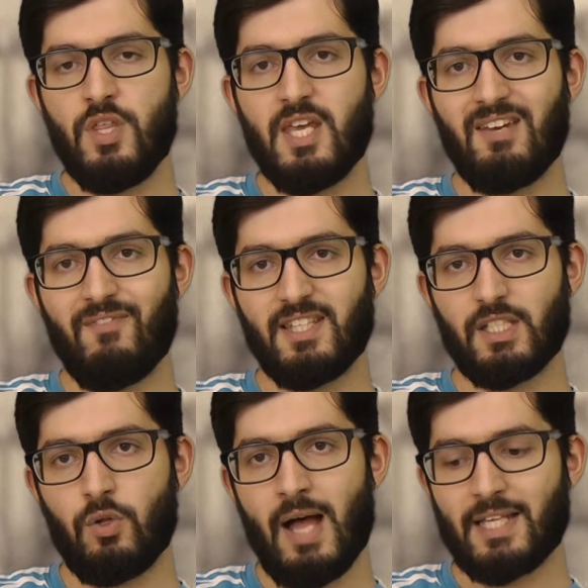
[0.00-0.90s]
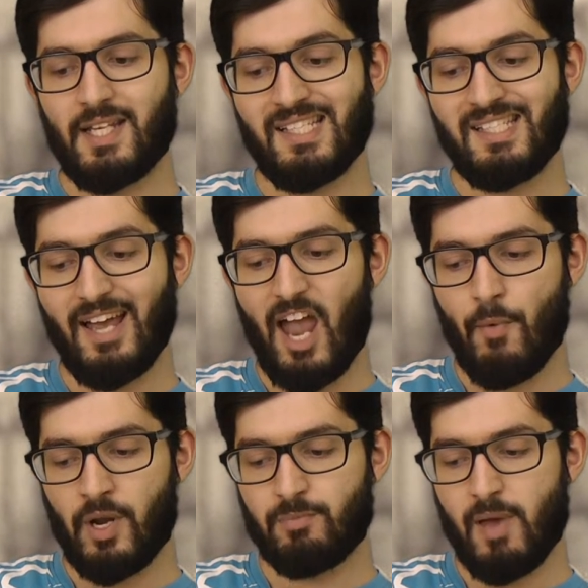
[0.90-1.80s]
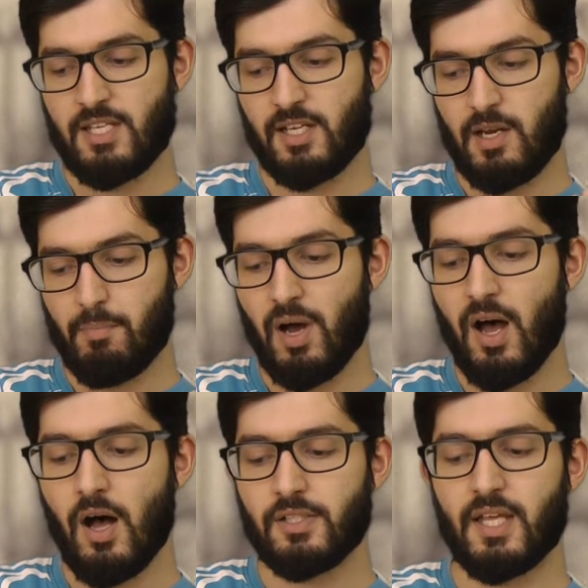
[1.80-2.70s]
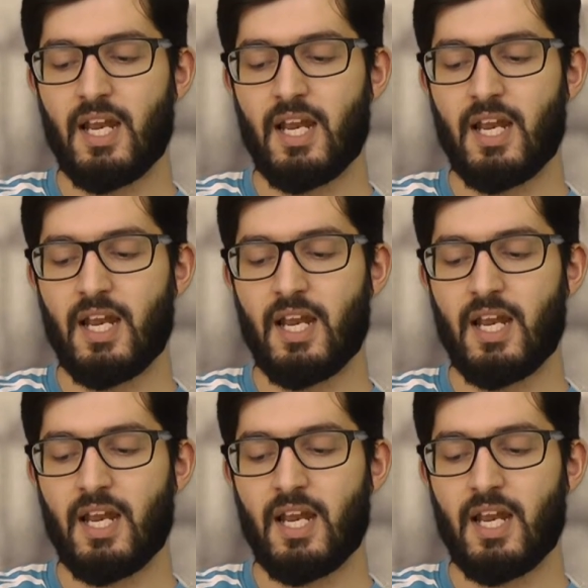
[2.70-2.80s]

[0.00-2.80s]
the Conventicle Act and a second one is basically passed,